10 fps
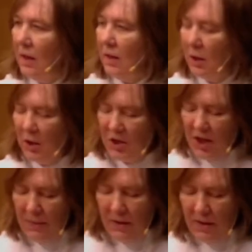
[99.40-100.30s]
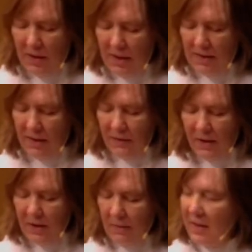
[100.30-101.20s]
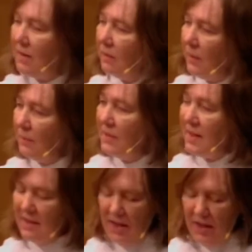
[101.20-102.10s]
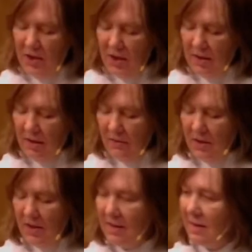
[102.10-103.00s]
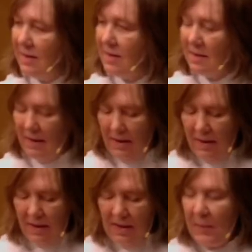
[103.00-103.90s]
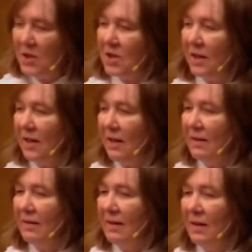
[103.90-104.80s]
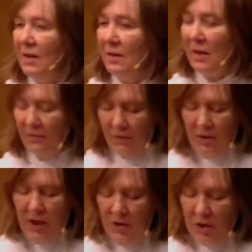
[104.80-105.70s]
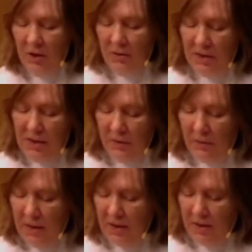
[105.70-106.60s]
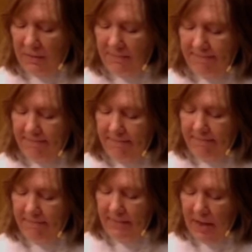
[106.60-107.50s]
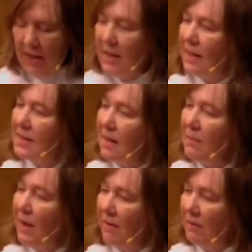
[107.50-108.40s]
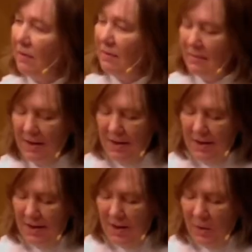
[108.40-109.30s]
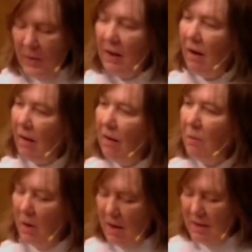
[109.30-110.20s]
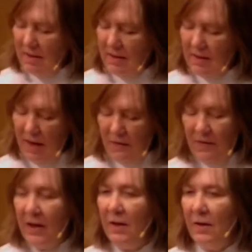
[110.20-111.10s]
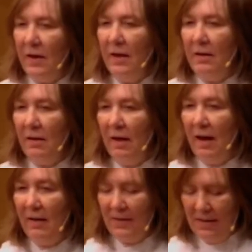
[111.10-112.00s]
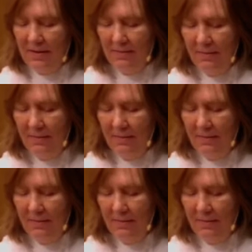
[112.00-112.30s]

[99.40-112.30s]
The good shepherd is a fundamental representation of Jesus, especially in children's formation. At some level, we all want that figure in our lives,